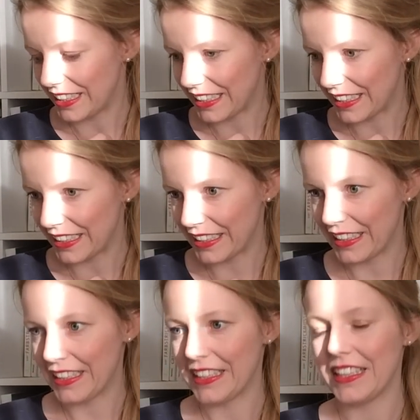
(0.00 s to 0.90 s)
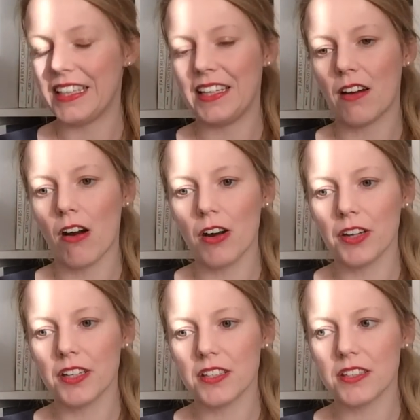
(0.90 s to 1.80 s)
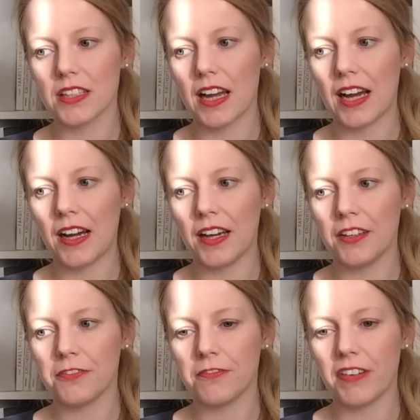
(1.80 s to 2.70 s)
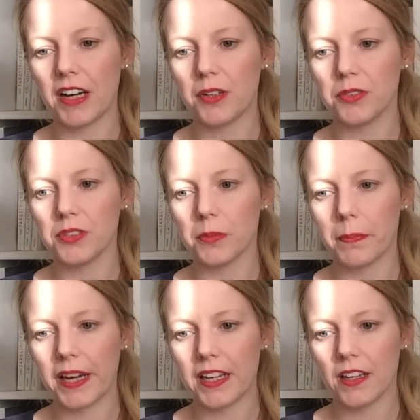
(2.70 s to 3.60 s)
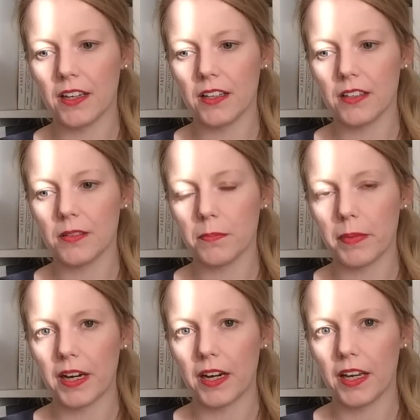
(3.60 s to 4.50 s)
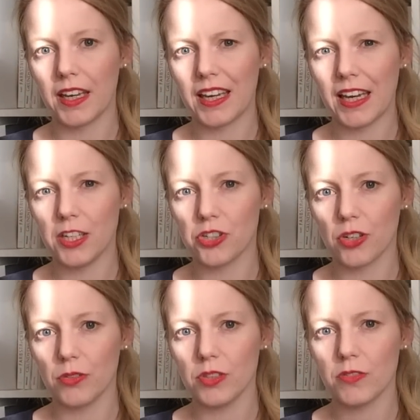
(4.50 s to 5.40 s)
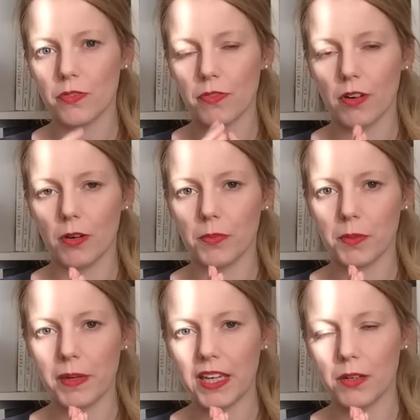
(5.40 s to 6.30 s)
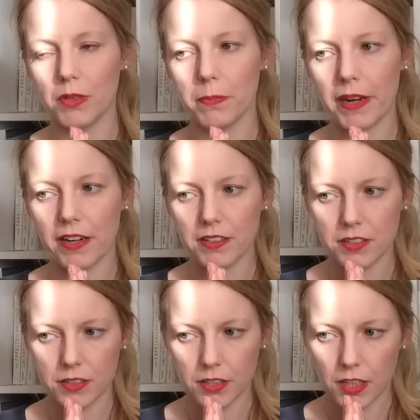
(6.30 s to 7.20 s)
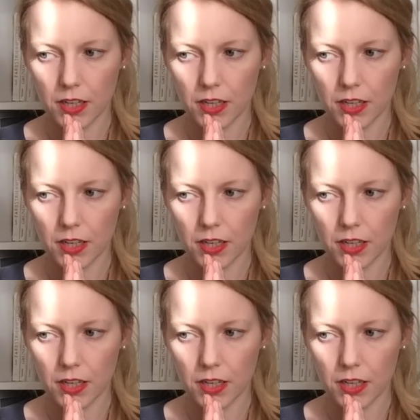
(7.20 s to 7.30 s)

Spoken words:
And in August I found the pattern by Kay Jones from the Bakery Bears.